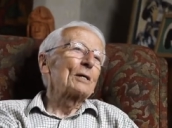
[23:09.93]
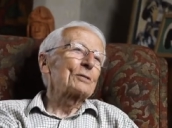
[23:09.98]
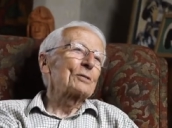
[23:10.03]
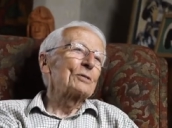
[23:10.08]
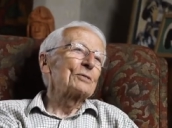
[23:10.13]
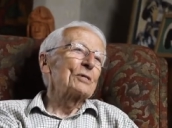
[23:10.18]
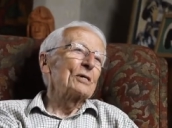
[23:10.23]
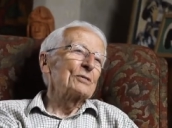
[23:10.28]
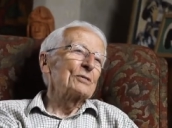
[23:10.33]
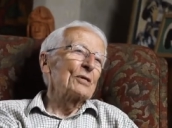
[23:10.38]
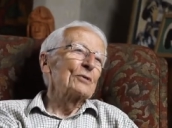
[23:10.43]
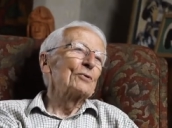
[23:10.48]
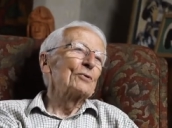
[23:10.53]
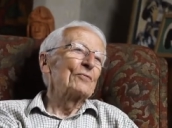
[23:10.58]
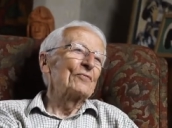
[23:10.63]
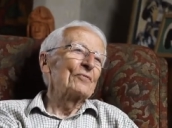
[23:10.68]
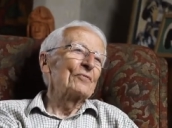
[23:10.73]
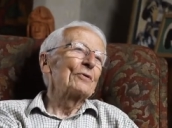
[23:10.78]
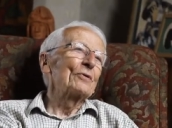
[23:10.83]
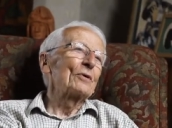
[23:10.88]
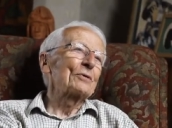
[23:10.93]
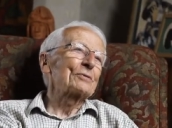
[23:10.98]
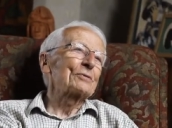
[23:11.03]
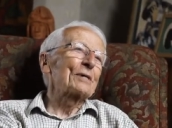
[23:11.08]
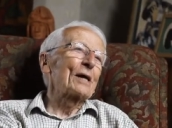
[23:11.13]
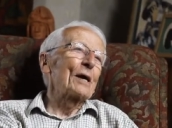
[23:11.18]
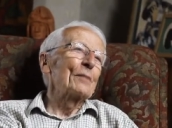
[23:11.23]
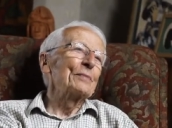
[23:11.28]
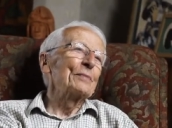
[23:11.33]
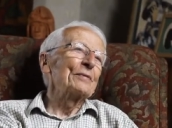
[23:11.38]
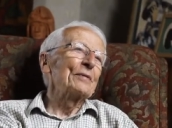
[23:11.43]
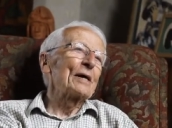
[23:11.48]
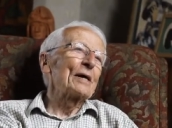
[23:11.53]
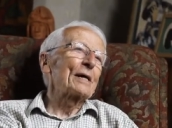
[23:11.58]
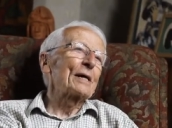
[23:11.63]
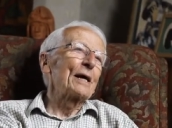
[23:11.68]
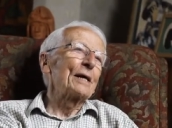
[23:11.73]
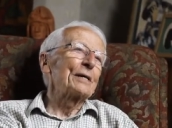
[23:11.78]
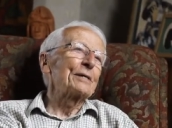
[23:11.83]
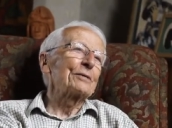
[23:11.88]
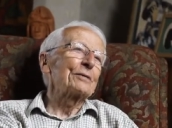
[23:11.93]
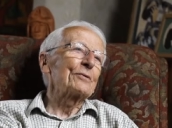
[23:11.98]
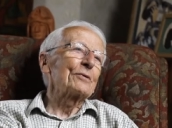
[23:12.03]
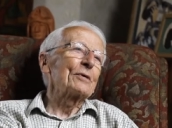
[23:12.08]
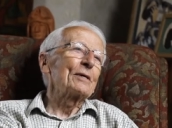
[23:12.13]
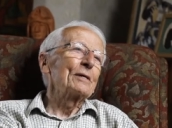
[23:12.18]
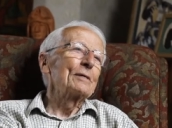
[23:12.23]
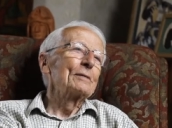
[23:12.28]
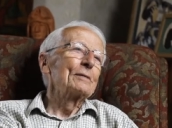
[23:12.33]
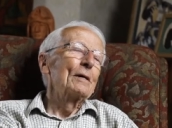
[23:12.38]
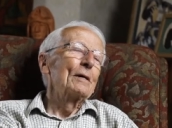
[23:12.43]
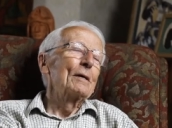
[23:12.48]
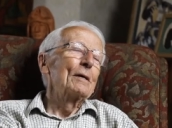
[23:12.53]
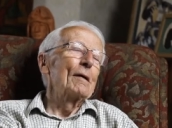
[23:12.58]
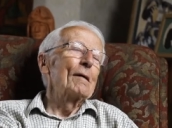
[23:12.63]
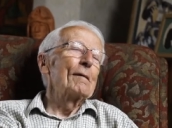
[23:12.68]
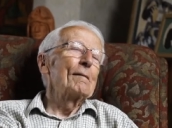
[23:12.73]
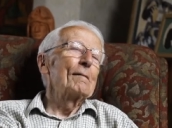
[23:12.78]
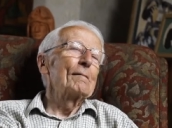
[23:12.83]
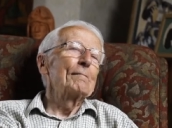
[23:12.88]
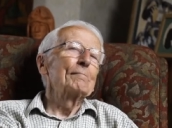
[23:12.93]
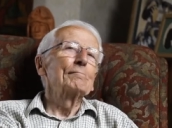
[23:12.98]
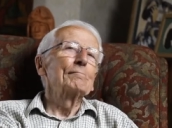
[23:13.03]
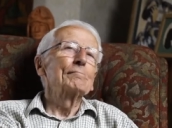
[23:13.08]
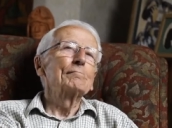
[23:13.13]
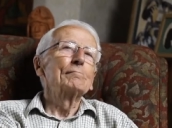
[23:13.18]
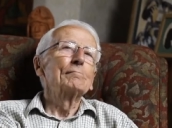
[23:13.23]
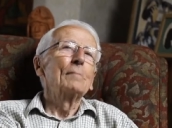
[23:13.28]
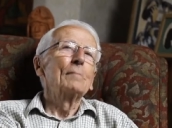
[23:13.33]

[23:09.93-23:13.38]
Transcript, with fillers: because there's an awful lot come mm-hmm. in that category. Um,